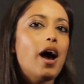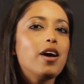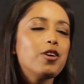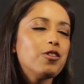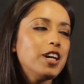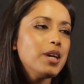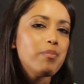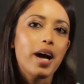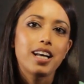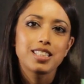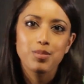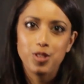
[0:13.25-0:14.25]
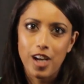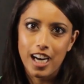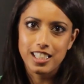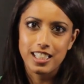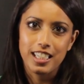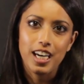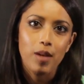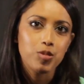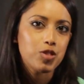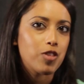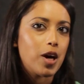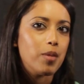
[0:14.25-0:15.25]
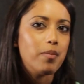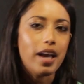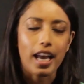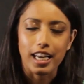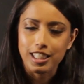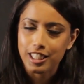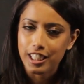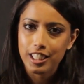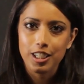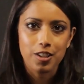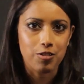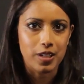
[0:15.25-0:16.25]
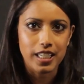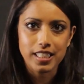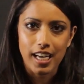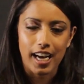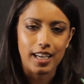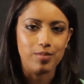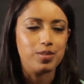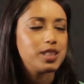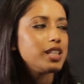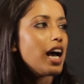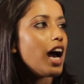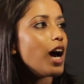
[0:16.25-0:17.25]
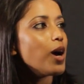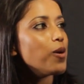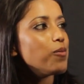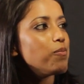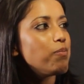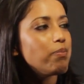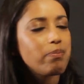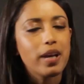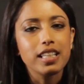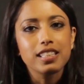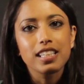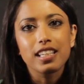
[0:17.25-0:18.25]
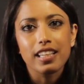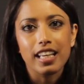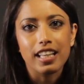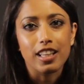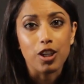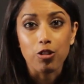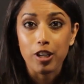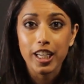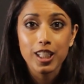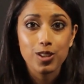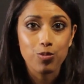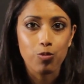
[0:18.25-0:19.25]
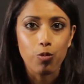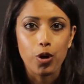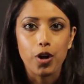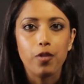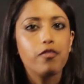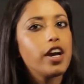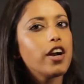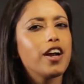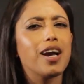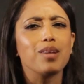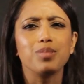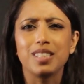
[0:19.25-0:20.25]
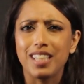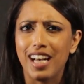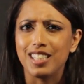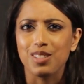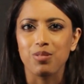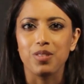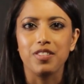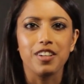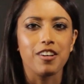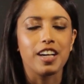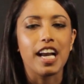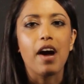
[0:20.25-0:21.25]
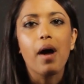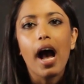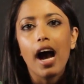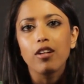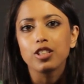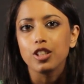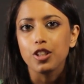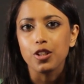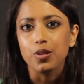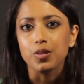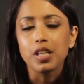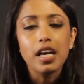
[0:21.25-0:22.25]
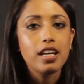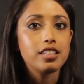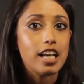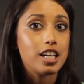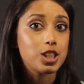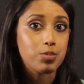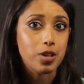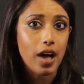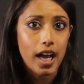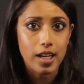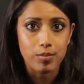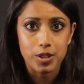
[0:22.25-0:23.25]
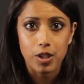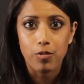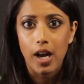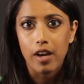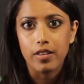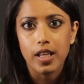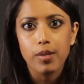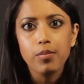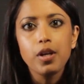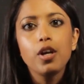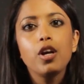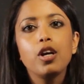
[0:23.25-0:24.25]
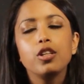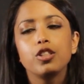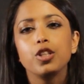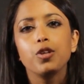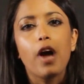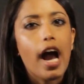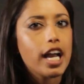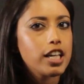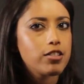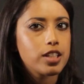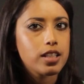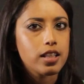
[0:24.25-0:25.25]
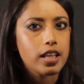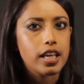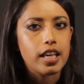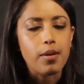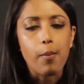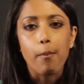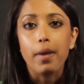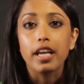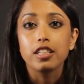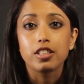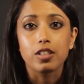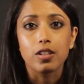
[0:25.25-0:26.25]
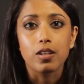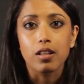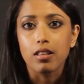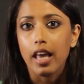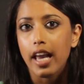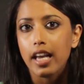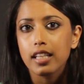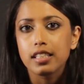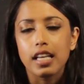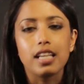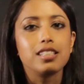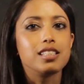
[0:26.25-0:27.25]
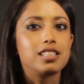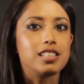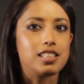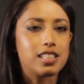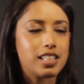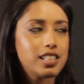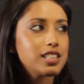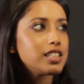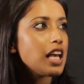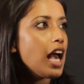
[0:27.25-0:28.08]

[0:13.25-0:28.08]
Greek math subtraction comes from ancient Greek times. Basically, the Greeks were very obsessed with figuring out how to use tangible items around them to accurately measure lengths and distances.